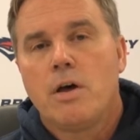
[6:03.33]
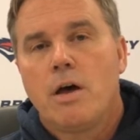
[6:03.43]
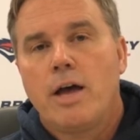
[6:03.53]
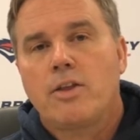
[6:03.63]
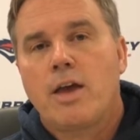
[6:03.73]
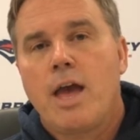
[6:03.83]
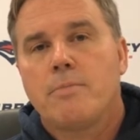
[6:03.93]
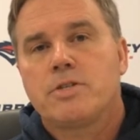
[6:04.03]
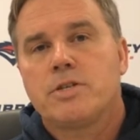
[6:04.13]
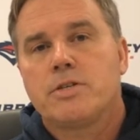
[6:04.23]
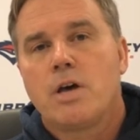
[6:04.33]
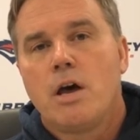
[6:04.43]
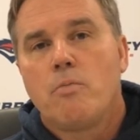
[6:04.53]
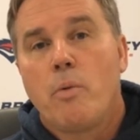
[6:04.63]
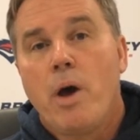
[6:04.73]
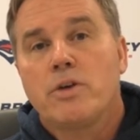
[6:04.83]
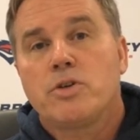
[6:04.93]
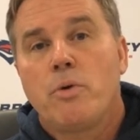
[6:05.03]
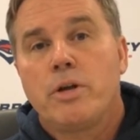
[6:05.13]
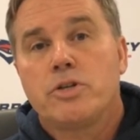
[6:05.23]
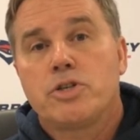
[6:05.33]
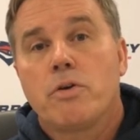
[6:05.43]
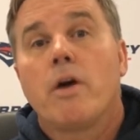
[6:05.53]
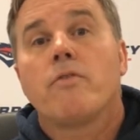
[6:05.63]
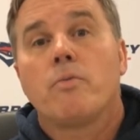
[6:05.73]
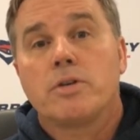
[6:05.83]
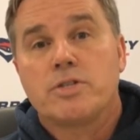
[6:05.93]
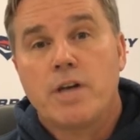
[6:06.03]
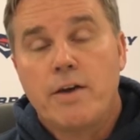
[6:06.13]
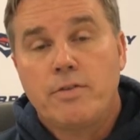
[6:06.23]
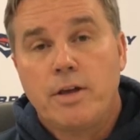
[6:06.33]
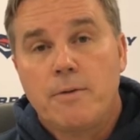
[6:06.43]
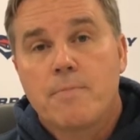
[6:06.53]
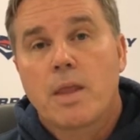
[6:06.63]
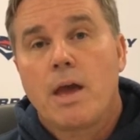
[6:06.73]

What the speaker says: at the campuses, but we also want to ensure everyone's safety.